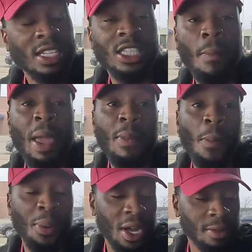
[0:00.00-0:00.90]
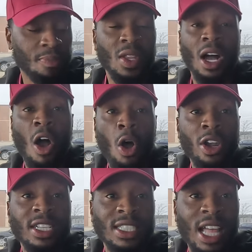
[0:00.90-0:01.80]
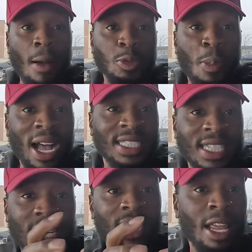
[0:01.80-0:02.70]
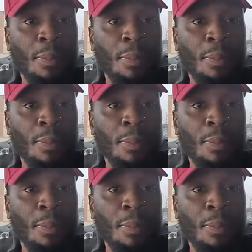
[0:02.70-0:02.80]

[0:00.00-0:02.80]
Some people put all their stops by city.